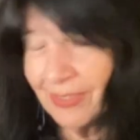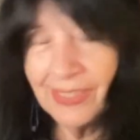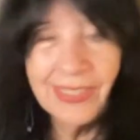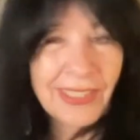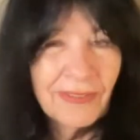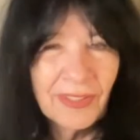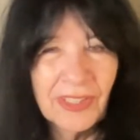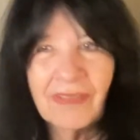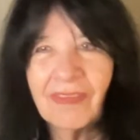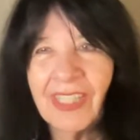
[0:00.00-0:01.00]
Litany for
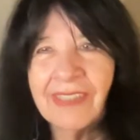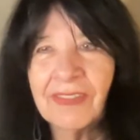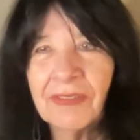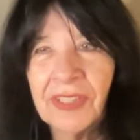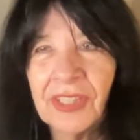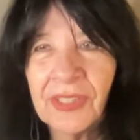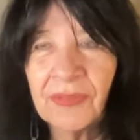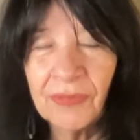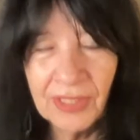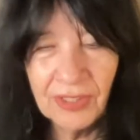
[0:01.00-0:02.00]
Survival, which is a
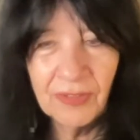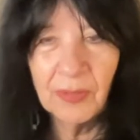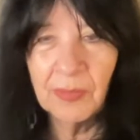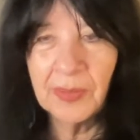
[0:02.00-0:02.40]
wonderful